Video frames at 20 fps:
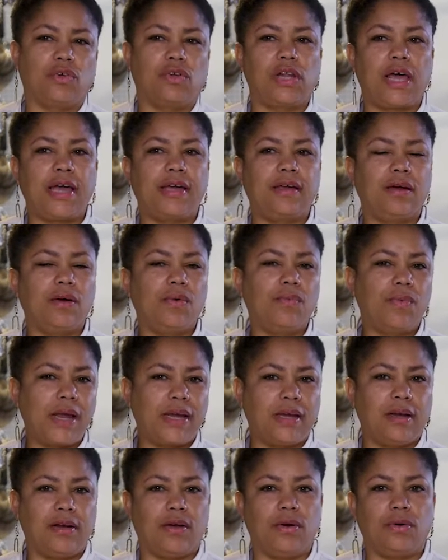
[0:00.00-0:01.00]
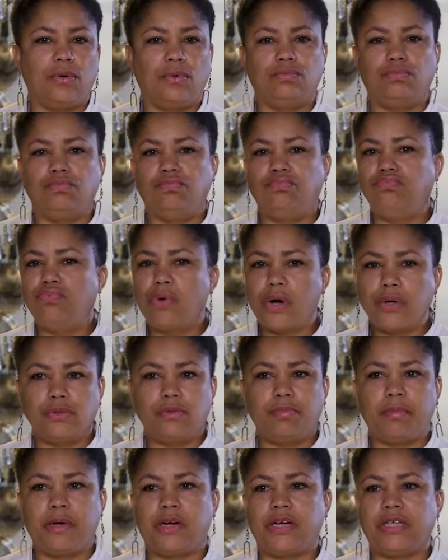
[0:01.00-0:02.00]
like oregano,
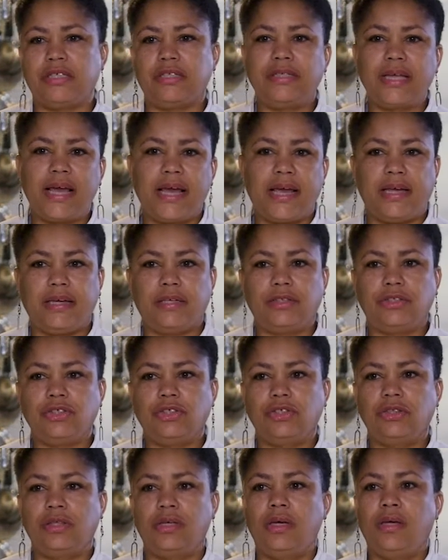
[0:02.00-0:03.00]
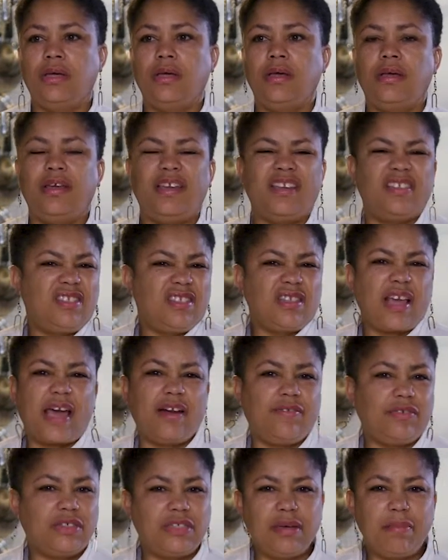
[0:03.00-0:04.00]
rosemary, sage, inside
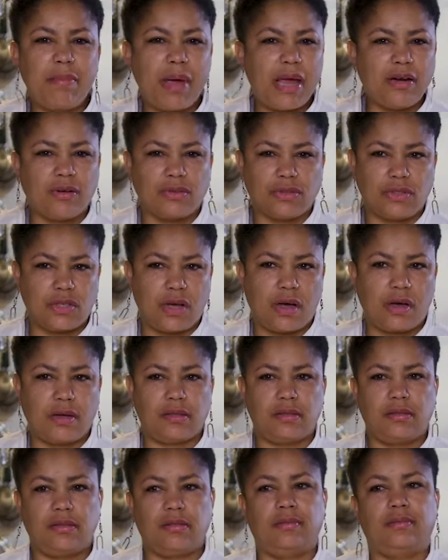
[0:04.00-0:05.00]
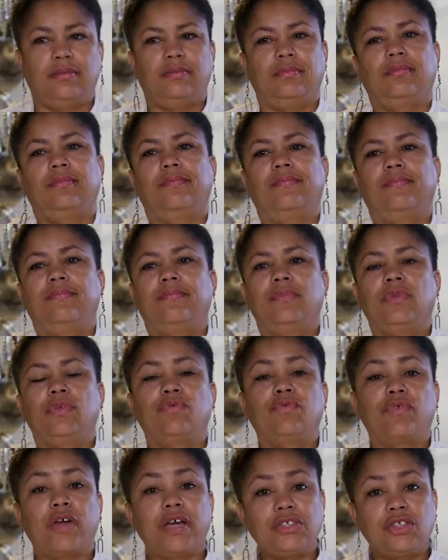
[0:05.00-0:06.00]
of a tomato sauce.
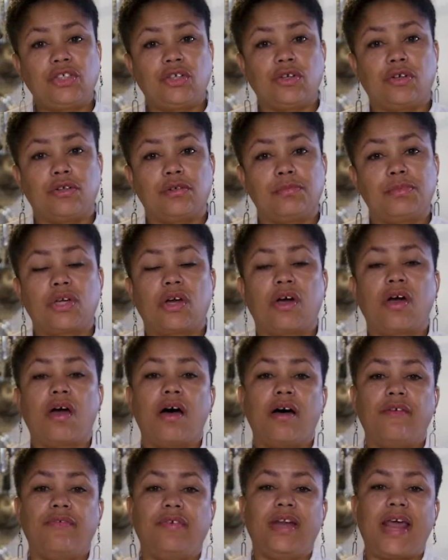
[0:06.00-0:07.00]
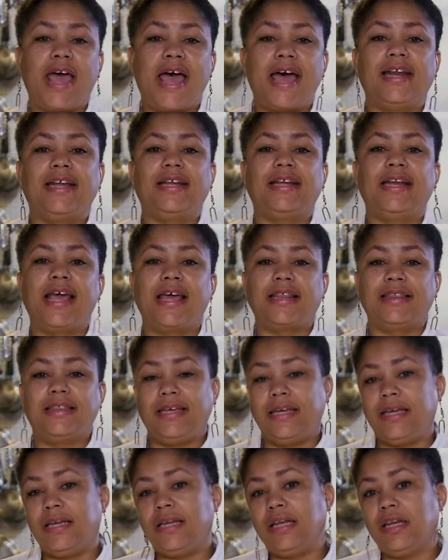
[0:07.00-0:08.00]
Fresh herbs are often added at
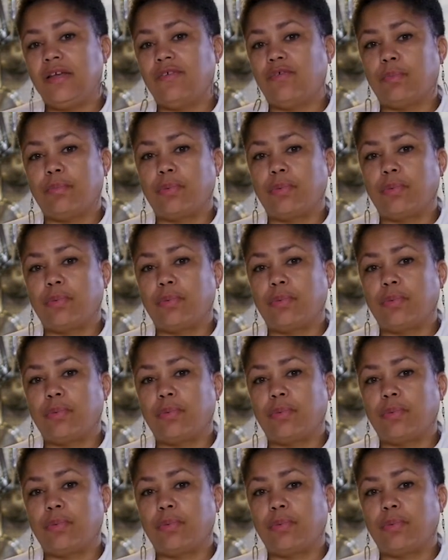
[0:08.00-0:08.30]
the end of a